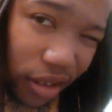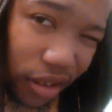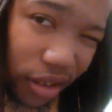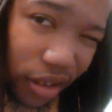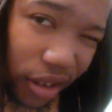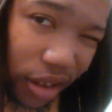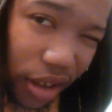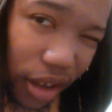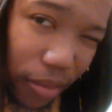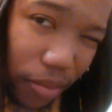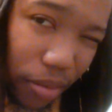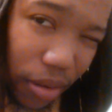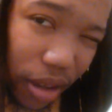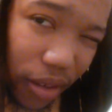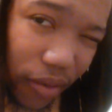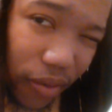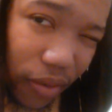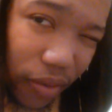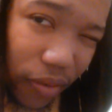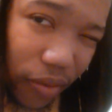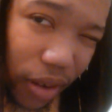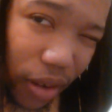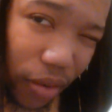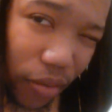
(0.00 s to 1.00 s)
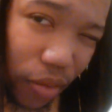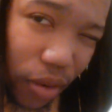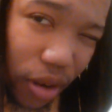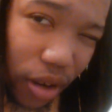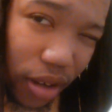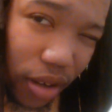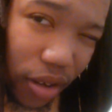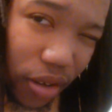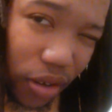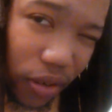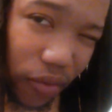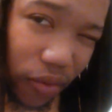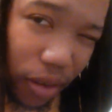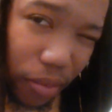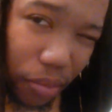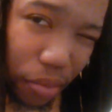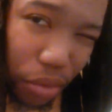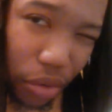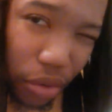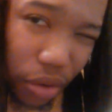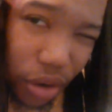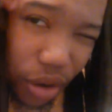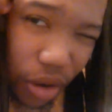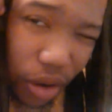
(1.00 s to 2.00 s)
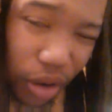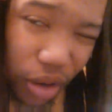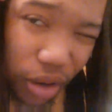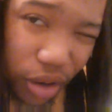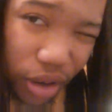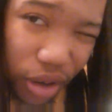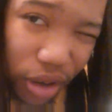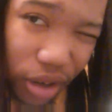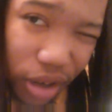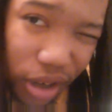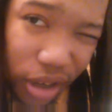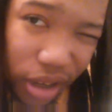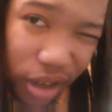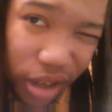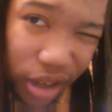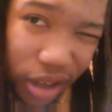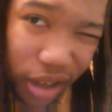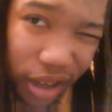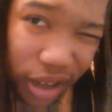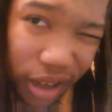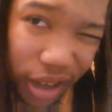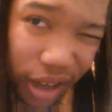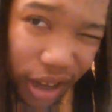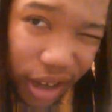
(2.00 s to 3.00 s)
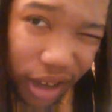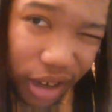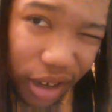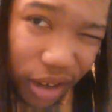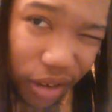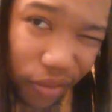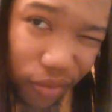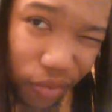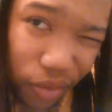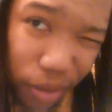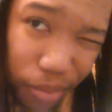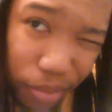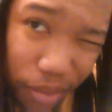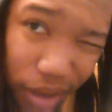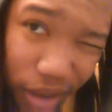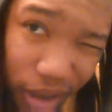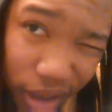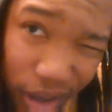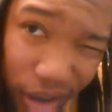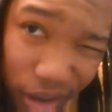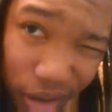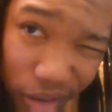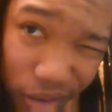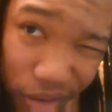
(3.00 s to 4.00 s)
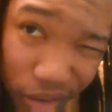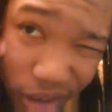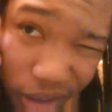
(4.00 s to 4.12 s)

Now, I believe if I wanted to, if I pull harder, I could rip that out.